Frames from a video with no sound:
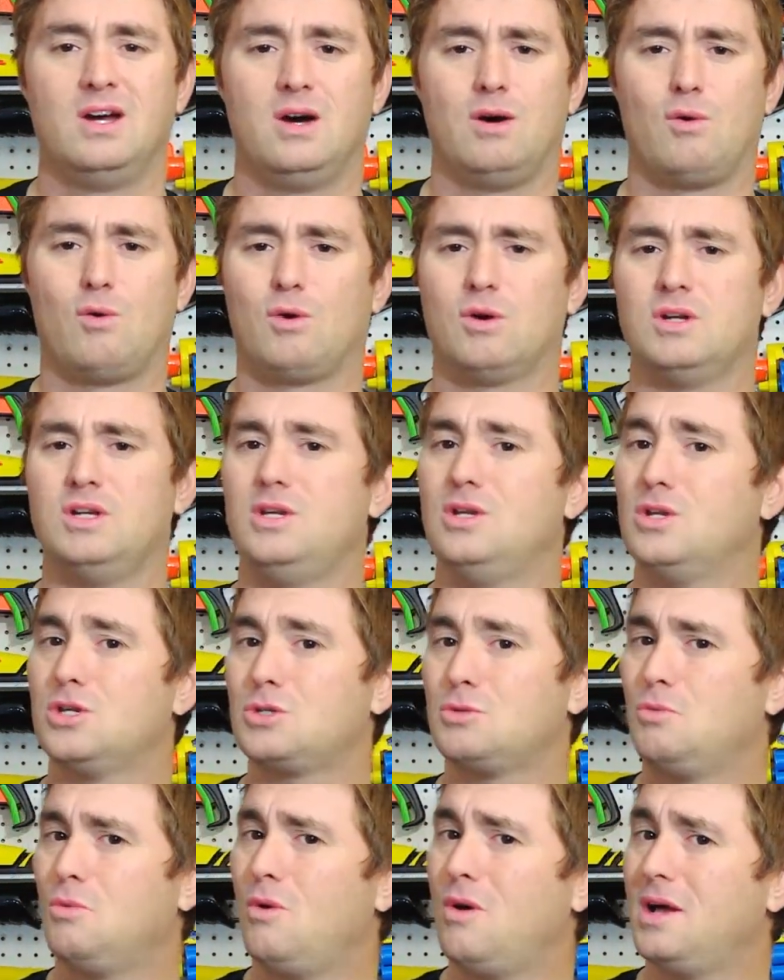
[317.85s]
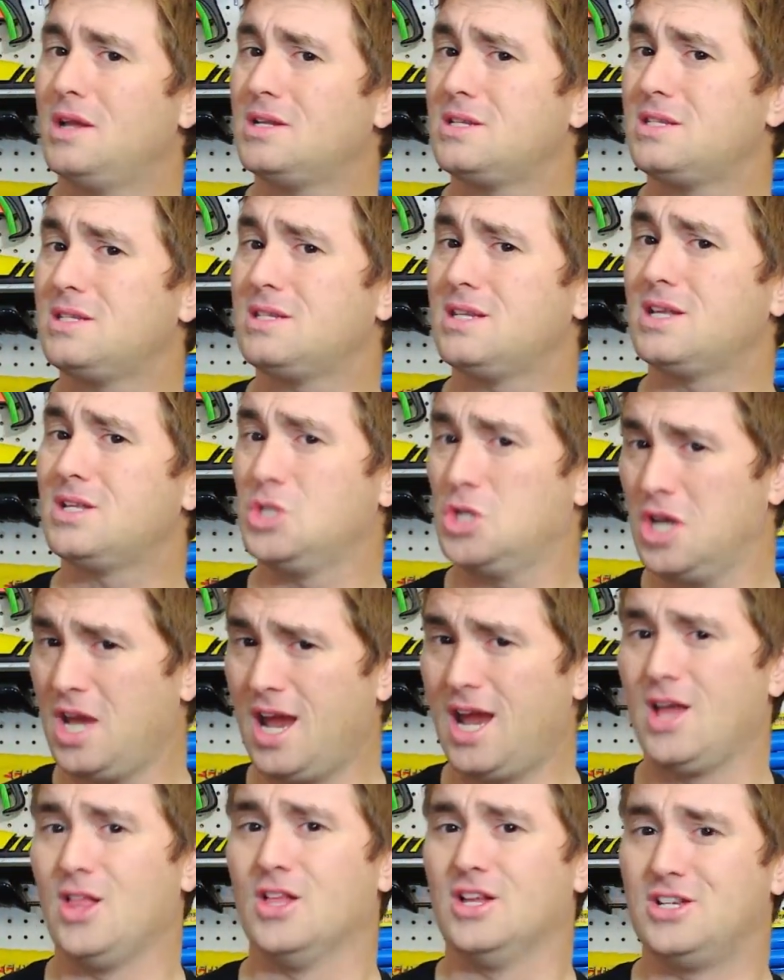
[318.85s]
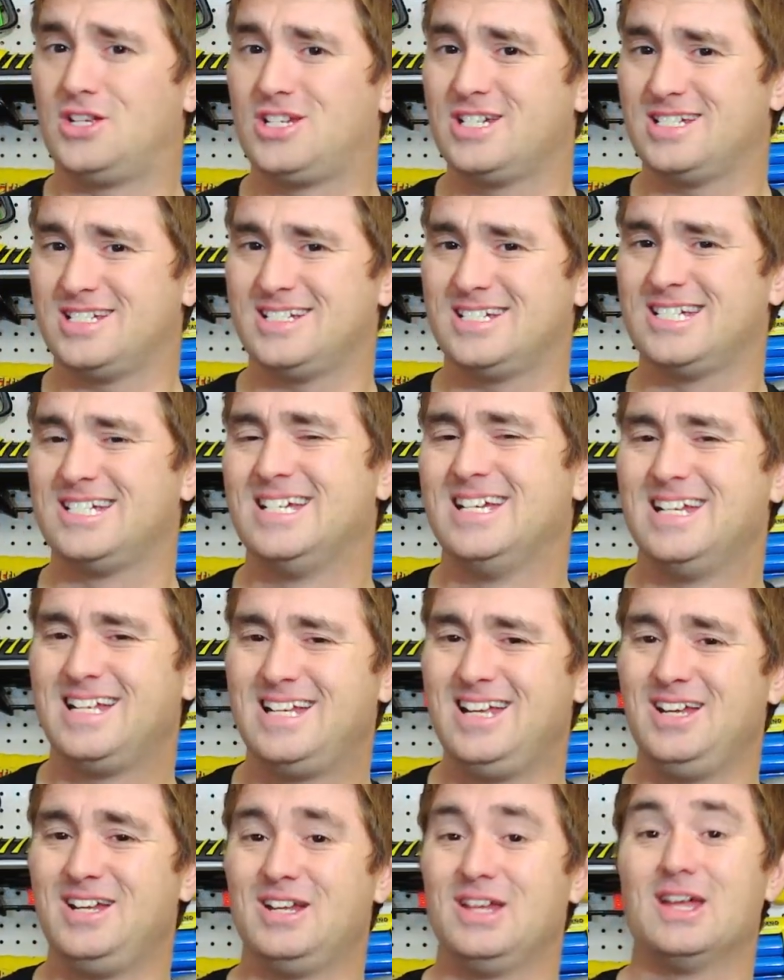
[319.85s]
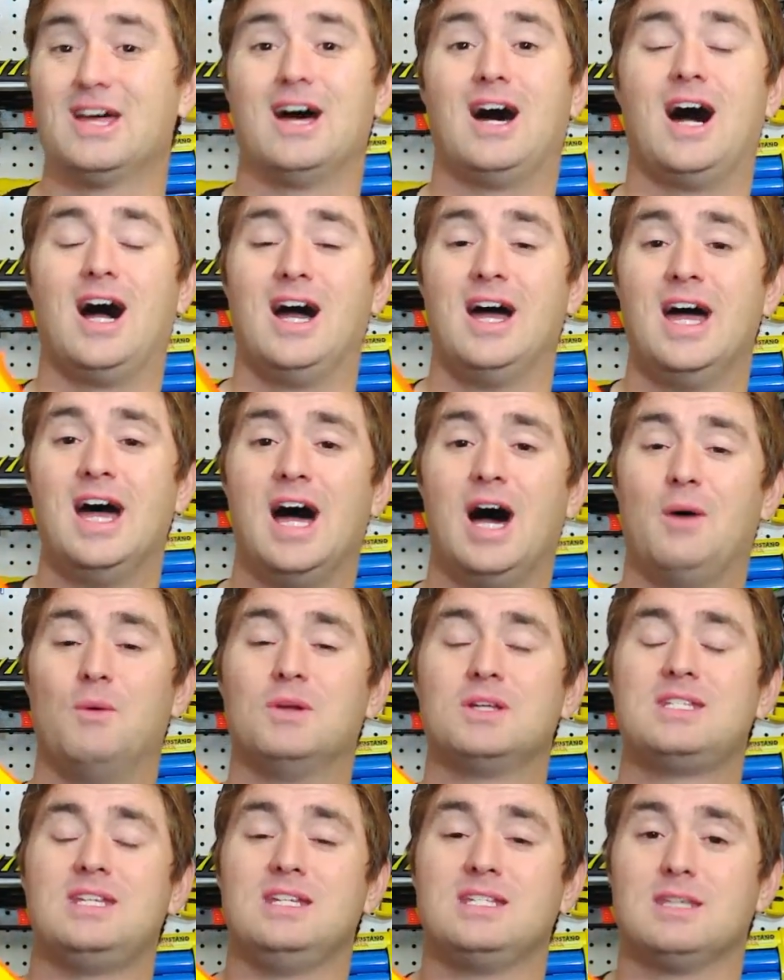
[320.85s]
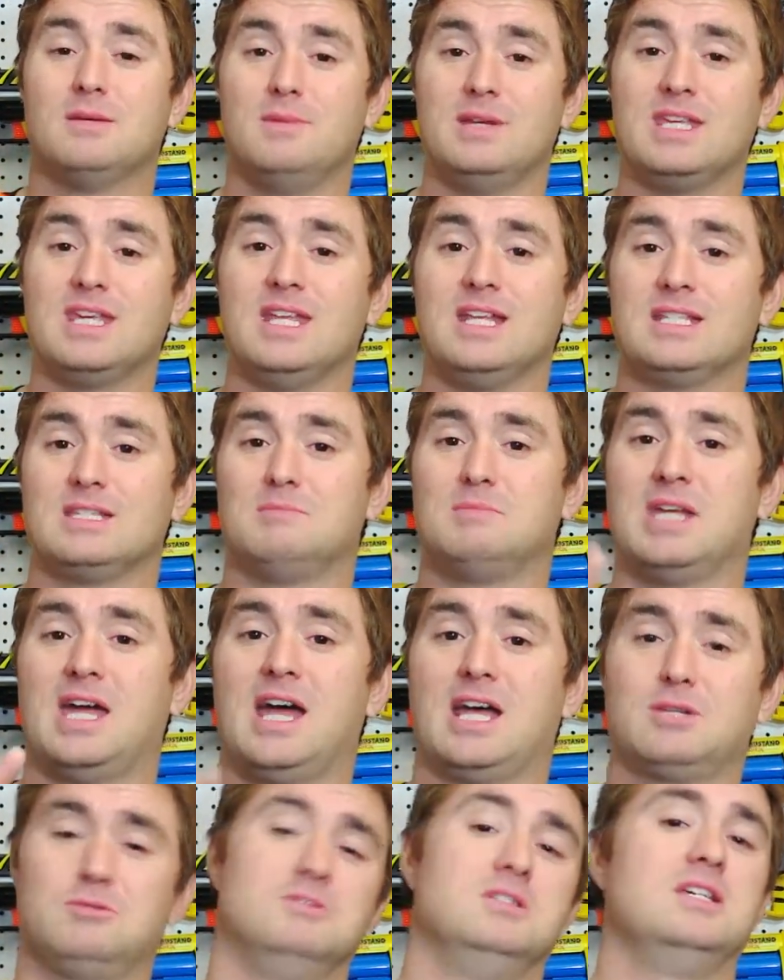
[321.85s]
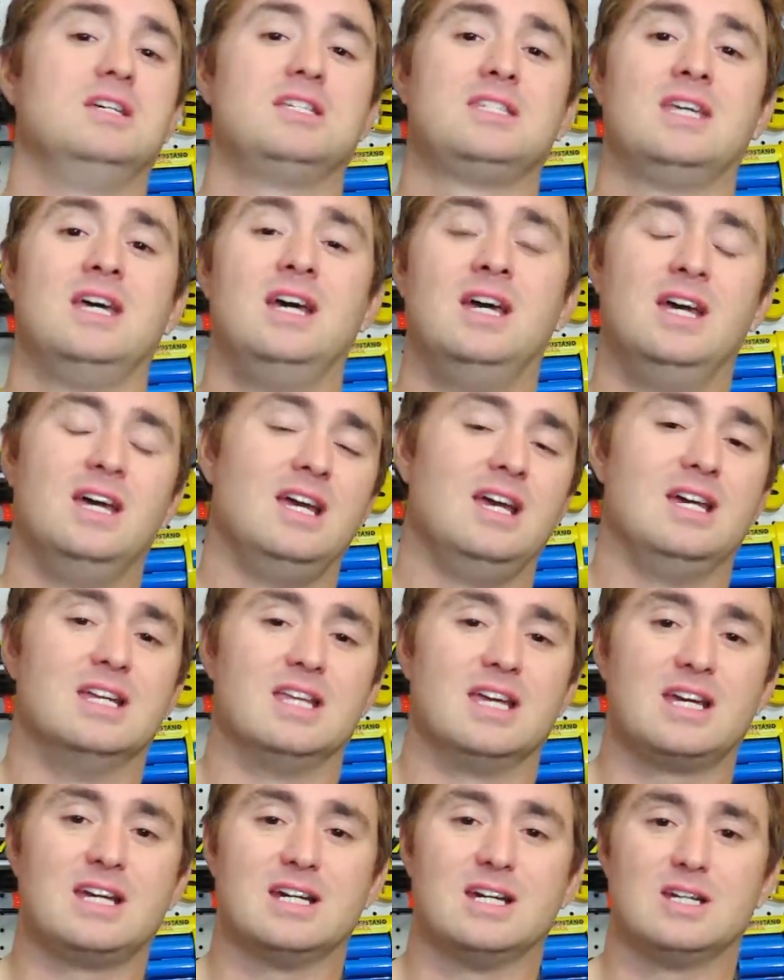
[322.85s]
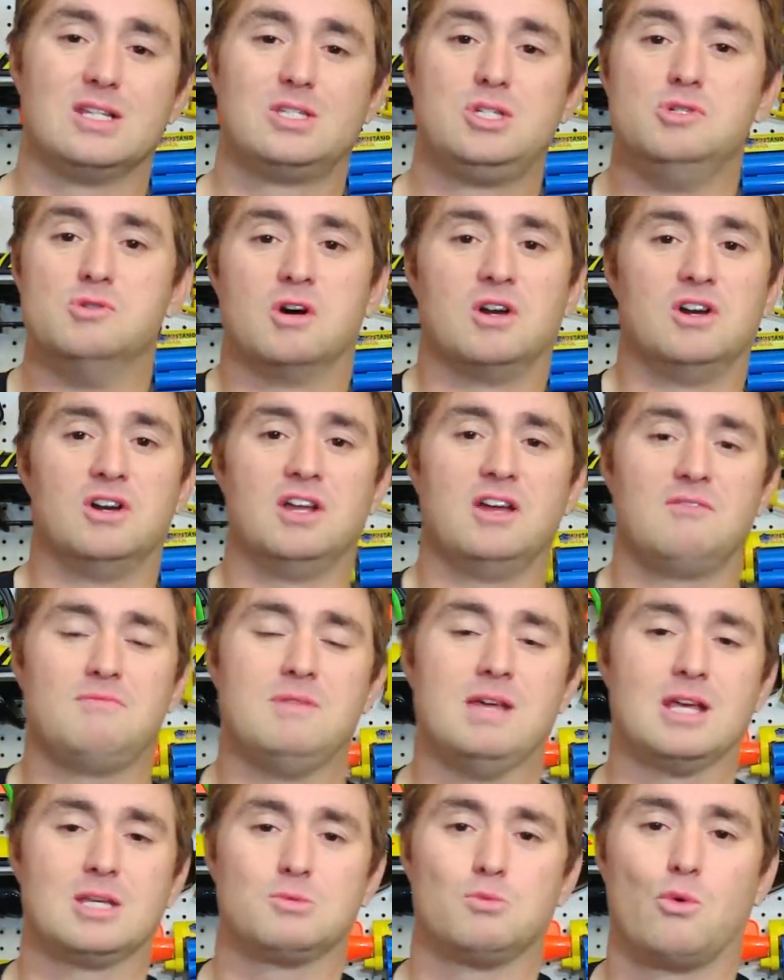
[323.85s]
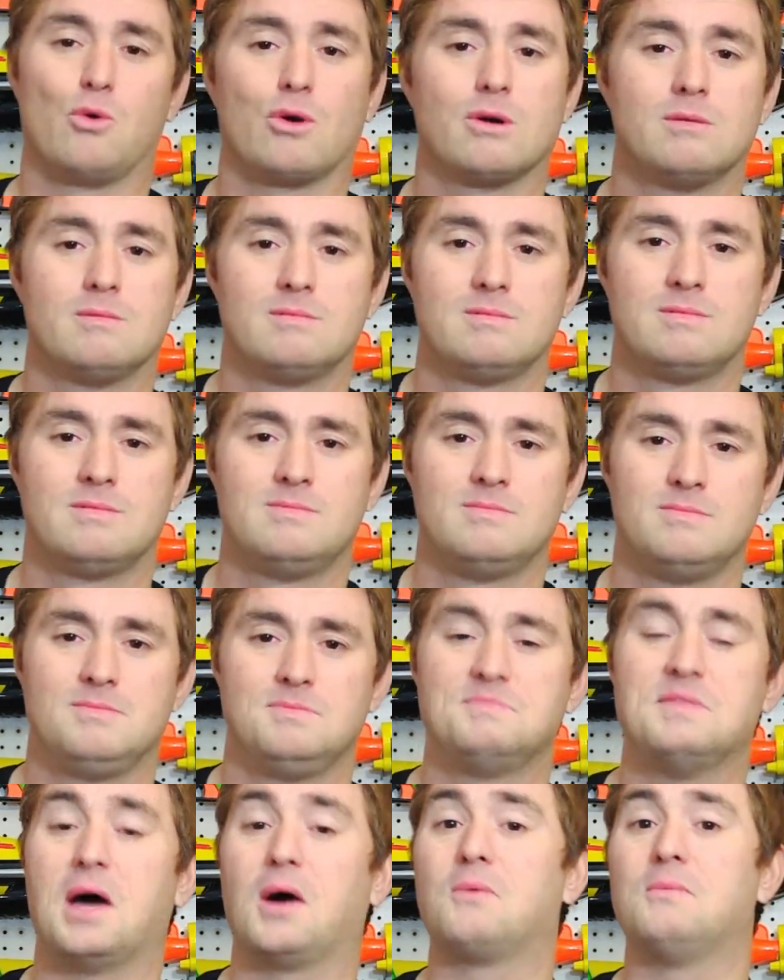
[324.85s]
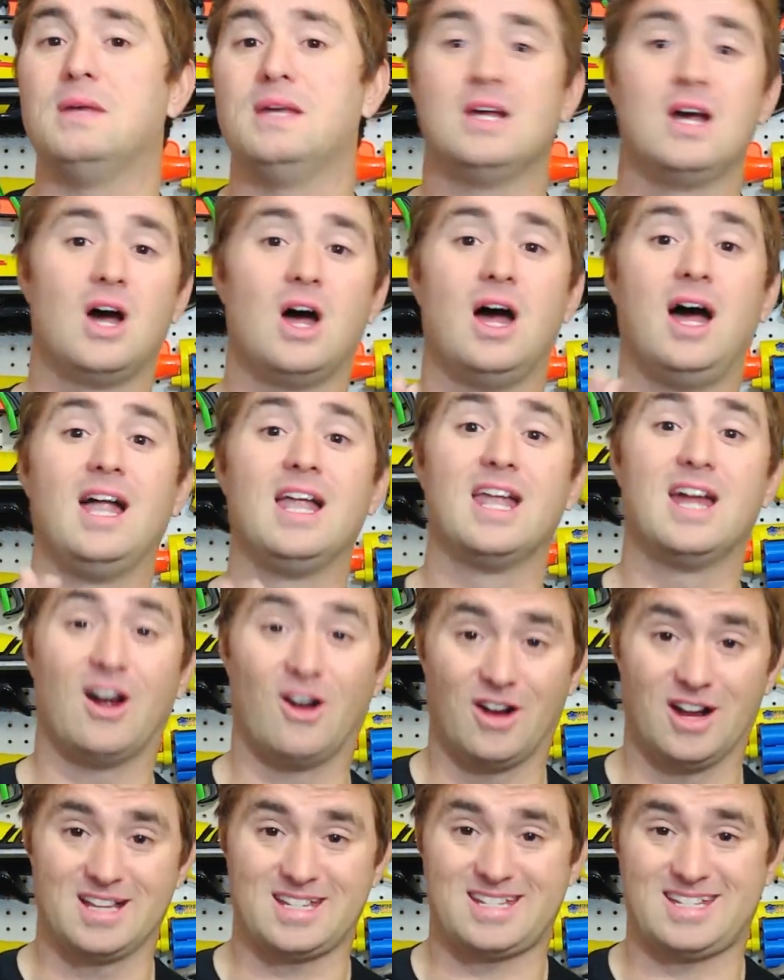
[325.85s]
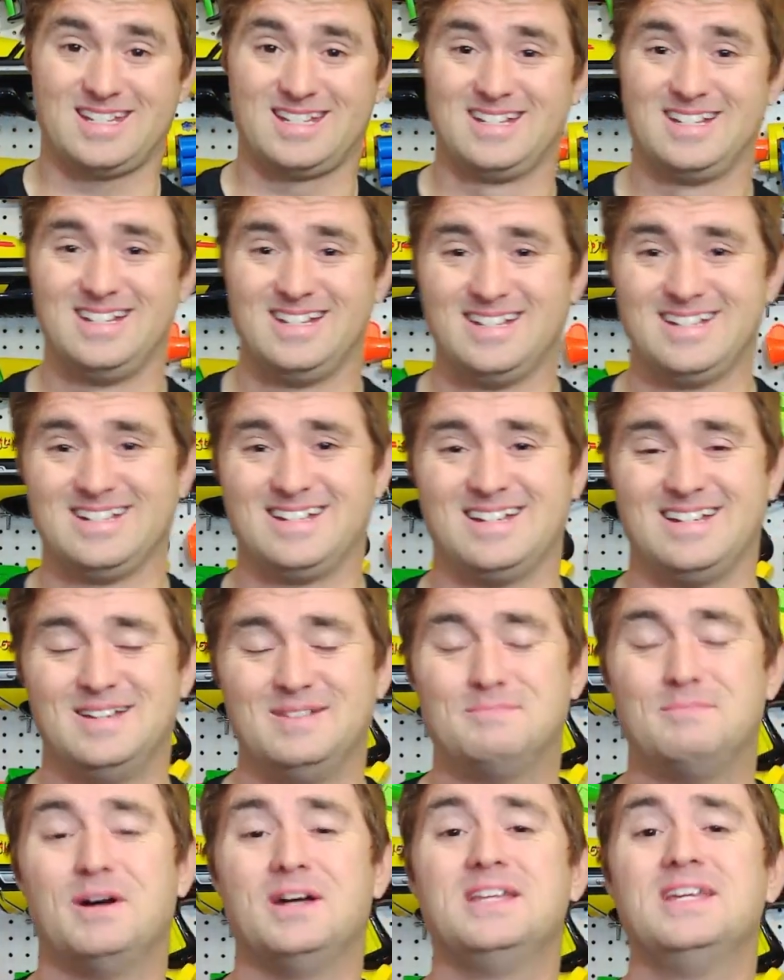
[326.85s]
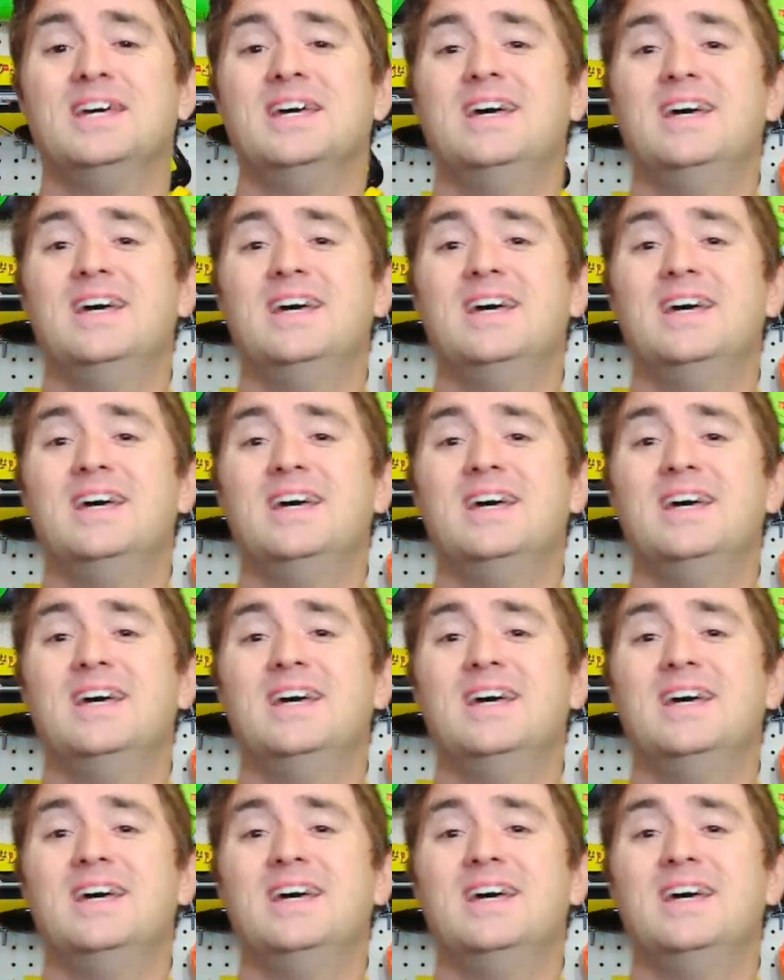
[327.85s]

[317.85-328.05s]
or you just want a challenge, I want to see somebody getting some tags with this in like a 200 FPS war. That would be hilarious. But